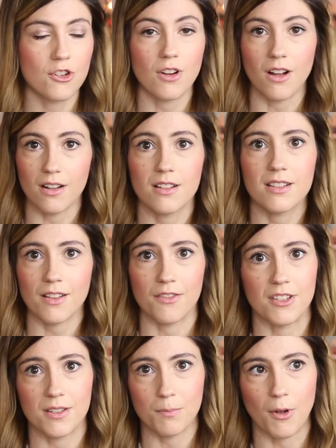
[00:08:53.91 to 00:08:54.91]
chunks
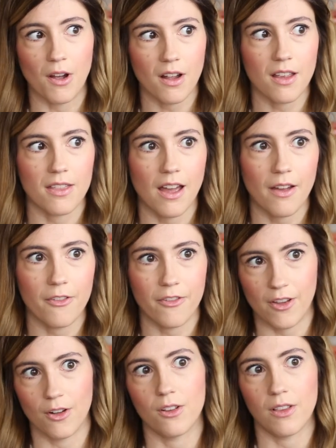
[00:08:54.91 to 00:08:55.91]
of this book that
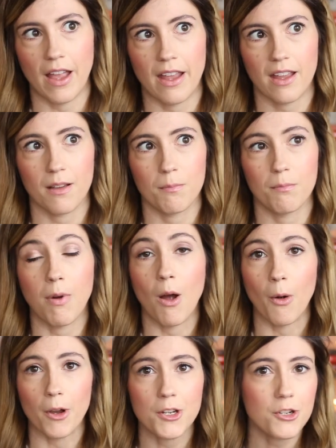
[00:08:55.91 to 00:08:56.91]
feel like
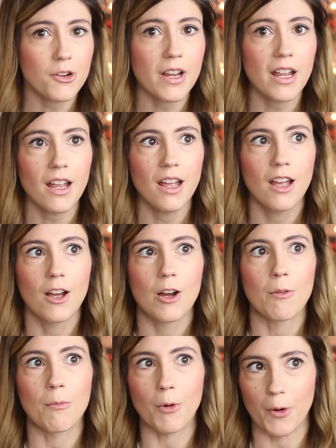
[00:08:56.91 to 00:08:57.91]
poetry
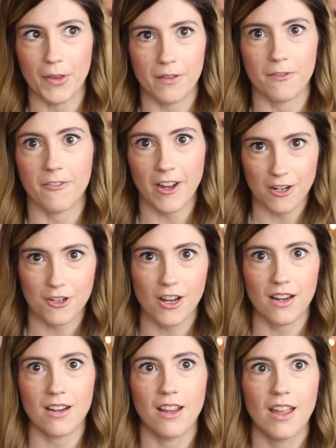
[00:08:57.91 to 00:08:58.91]
more than
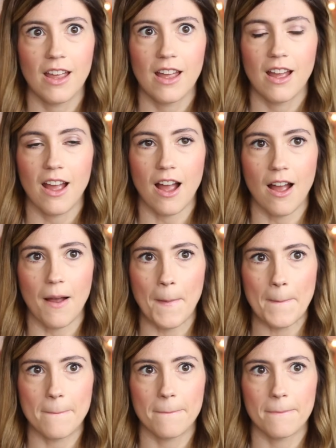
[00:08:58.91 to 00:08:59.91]
fiction.
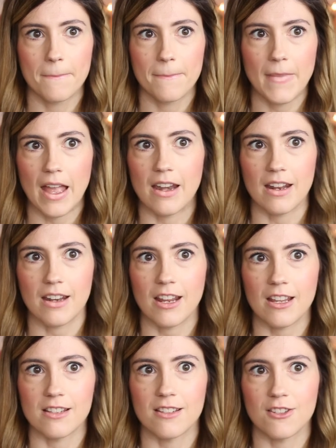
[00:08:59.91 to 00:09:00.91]
And it
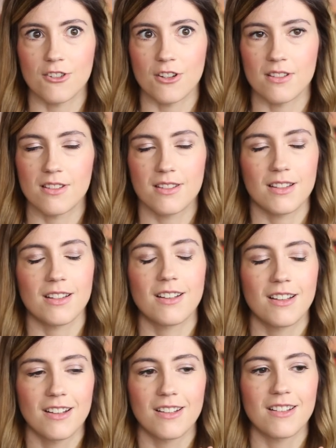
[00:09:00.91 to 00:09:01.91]
is just,
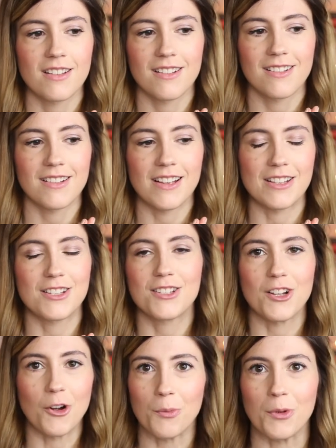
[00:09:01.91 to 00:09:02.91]
it's
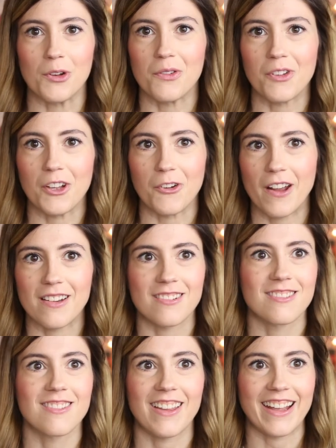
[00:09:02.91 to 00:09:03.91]
so beautifully
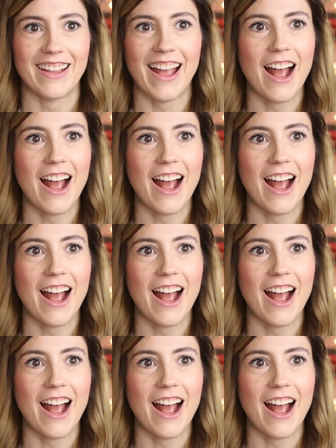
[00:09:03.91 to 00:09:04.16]
written. Like